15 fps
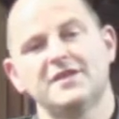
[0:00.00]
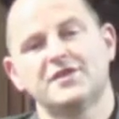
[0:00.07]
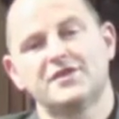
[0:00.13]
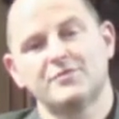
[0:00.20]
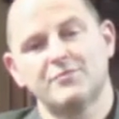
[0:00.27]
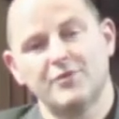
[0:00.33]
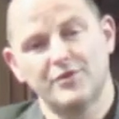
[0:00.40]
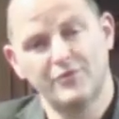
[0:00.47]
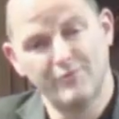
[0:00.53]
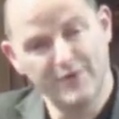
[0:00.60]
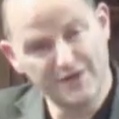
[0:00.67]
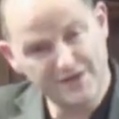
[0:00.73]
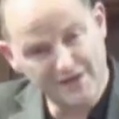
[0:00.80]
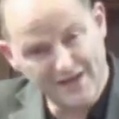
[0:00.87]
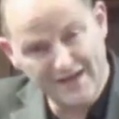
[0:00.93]
is the one who
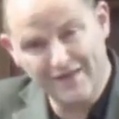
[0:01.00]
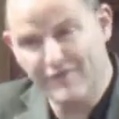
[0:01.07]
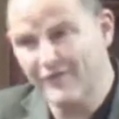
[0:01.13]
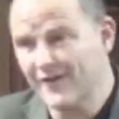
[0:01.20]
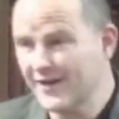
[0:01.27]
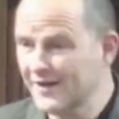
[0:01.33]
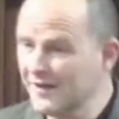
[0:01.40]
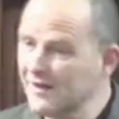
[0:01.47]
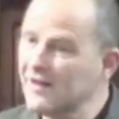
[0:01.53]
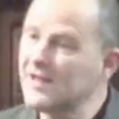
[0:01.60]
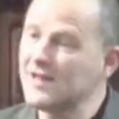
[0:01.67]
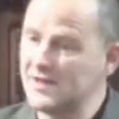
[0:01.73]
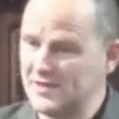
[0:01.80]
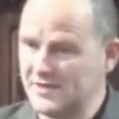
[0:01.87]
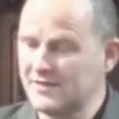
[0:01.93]
brings life and
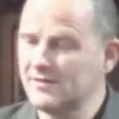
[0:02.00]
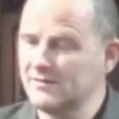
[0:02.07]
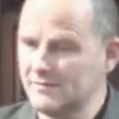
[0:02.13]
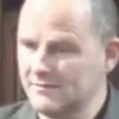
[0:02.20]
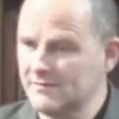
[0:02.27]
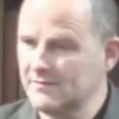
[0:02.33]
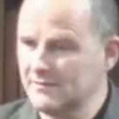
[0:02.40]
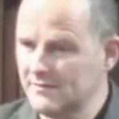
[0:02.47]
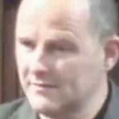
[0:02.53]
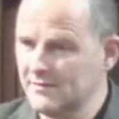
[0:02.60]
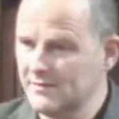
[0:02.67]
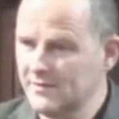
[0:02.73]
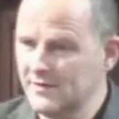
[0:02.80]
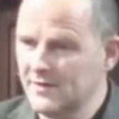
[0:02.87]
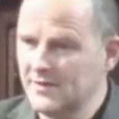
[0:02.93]
light.
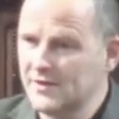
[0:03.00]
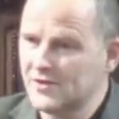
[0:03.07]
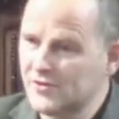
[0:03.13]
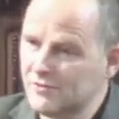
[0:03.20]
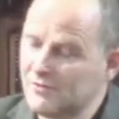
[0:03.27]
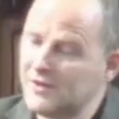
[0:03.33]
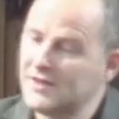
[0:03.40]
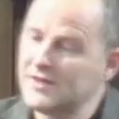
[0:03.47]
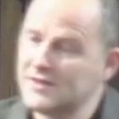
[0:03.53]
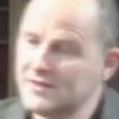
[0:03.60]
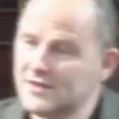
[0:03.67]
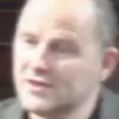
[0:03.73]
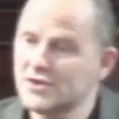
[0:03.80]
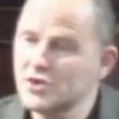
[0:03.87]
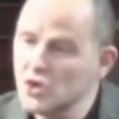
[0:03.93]
So light
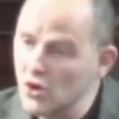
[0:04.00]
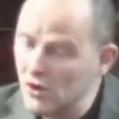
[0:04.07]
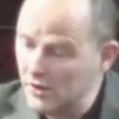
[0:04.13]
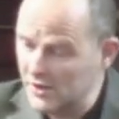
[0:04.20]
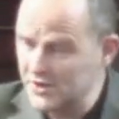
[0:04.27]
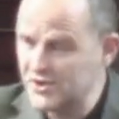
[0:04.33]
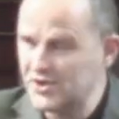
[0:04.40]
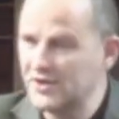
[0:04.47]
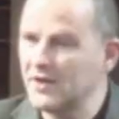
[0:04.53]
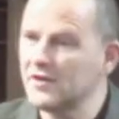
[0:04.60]
is knowledge and